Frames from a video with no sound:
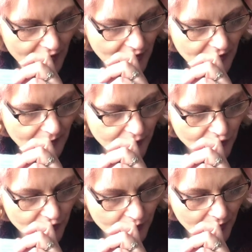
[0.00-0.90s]
It's a
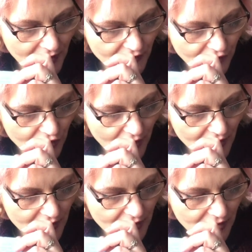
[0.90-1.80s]
blend of
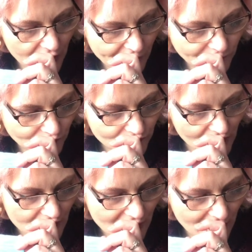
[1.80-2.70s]
Chinese Ceylon
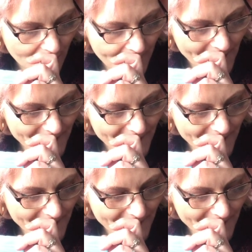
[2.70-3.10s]
black tea